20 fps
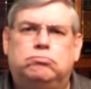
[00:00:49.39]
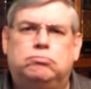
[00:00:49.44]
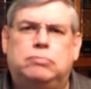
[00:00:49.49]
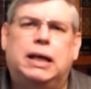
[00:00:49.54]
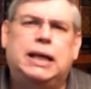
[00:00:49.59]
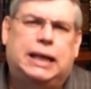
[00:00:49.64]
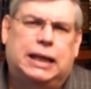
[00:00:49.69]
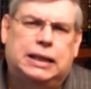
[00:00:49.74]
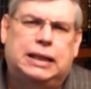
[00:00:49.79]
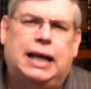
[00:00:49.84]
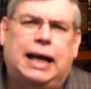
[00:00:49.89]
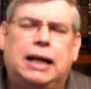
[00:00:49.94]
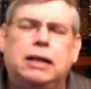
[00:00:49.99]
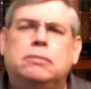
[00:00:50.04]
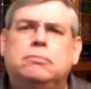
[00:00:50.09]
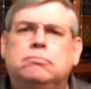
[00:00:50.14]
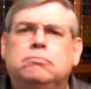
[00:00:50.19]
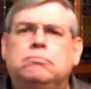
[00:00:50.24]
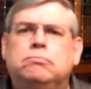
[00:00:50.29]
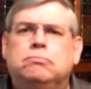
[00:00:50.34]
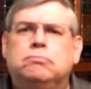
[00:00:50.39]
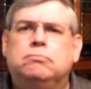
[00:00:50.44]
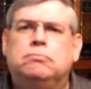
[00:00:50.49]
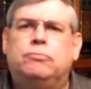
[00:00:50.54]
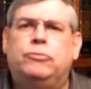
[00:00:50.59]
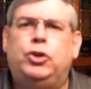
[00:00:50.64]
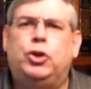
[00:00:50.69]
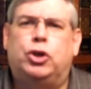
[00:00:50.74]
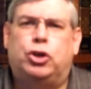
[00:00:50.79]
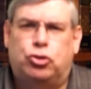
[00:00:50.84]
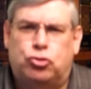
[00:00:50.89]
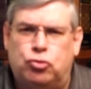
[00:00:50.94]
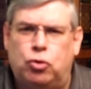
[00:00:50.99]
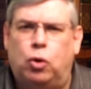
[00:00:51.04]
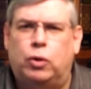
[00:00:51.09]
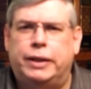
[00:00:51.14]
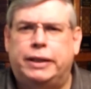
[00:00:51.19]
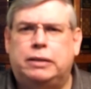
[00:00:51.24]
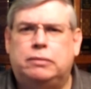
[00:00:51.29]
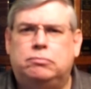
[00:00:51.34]
I get that. You
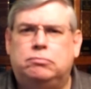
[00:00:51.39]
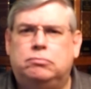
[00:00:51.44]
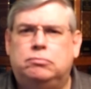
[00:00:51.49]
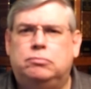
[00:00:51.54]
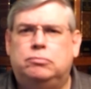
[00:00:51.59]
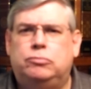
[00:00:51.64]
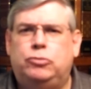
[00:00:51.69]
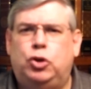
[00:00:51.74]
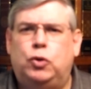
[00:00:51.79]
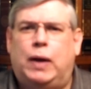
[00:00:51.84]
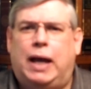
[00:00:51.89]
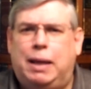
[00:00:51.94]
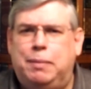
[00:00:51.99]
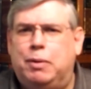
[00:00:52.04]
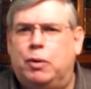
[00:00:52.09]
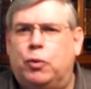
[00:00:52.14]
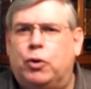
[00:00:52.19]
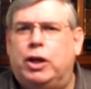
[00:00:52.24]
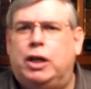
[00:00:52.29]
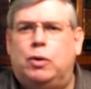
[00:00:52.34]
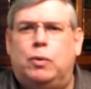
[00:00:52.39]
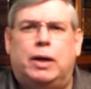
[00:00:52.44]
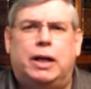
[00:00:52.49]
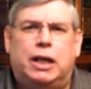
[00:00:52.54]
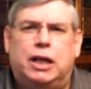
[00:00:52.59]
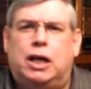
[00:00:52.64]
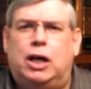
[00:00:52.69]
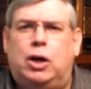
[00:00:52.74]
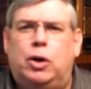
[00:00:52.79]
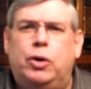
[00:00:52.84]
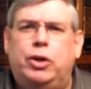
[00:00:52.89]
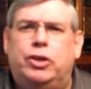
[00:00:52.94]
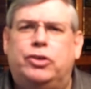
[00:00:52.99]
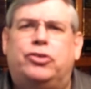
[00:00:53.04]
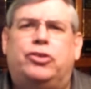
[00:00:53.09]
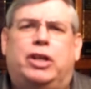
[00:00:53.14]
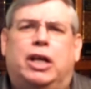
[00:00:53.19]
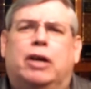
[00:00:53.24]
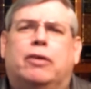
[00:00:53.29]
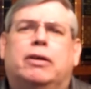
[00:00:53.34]
control it. You aim it where you want to go. You
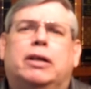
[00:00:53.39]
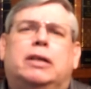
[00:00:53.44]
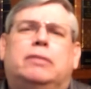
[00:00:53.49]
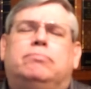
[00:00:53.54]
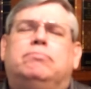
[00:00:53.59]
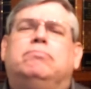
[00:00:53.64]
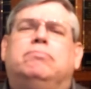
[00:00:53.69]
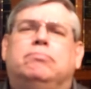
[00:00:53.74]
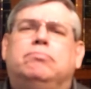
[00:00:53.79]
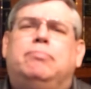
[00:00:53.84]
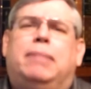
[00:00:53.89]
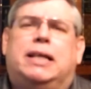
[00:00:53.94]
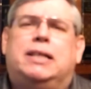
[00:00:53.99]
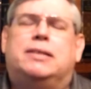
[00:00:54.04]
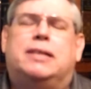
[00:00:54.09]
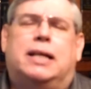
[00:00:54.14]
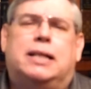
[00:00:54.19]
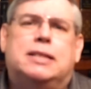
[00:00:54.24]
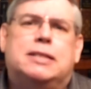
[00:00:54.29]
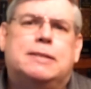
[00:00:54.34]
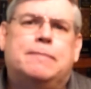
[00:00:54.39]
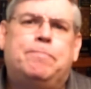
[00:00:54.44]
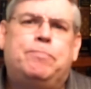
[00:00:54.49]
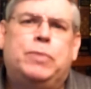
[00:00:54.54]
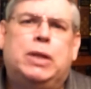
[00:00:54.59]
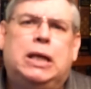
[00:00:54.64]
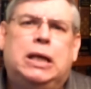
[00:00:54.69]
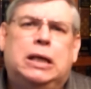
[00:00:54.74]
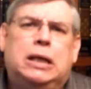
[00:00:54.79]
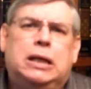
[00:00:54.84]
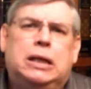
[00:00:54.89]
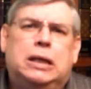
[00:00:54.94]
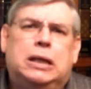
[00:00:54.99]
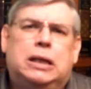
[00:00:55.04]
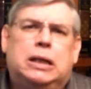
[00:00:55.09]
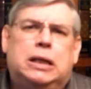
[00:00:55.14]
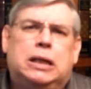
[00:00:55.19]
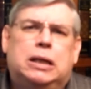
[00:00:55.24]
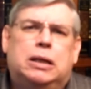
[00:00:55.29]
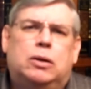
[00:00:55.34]
steer it. Makes sense.
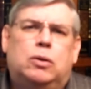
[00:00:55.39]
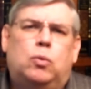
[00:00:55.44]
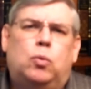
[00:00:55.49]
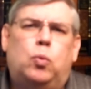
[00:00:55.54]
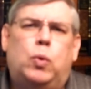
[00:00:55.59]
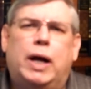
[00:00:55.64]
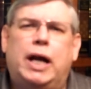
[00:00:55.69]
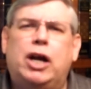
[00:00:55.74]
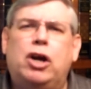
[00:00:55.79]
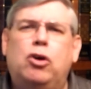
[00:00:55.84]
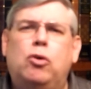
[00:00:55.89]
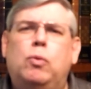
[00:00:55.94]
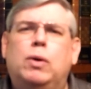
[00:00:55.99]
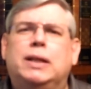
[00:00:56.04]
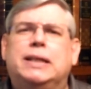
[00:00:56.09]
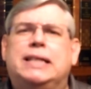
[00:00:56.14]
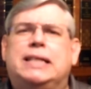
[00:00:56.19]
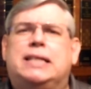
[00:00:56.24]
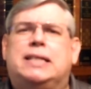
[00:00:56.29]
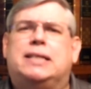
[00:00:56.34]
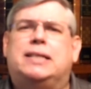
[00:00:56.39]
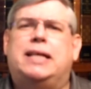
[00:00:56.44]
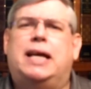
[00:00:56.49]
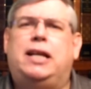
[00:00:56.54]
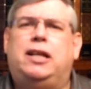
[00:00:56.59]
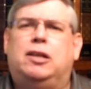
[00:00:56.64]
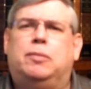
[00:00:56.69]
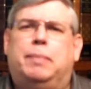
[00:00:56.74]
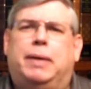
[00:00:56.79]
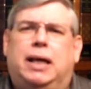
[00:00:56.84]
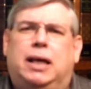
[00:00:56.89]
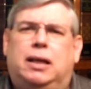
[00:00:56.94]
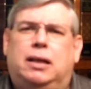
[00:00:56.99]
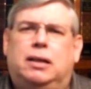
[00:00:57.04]
Where will it send me?